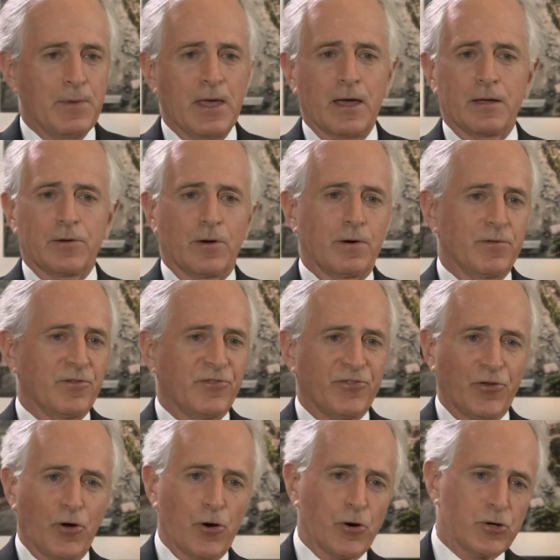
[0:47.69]
in during the
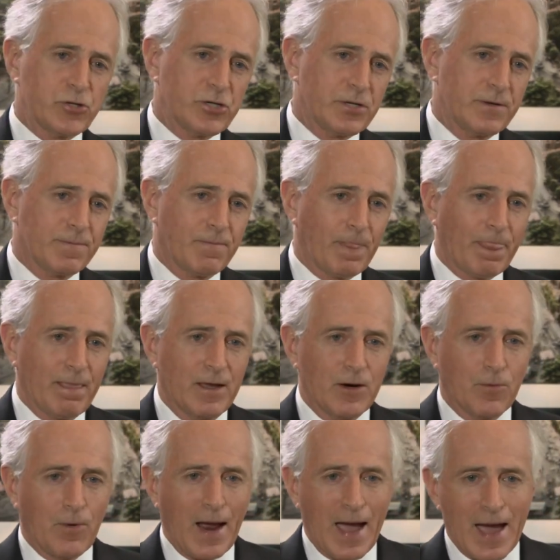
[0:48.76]
surge in
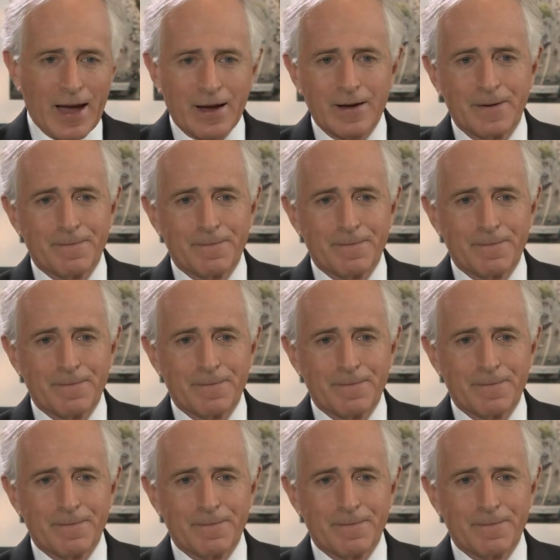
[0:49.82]
Iraq.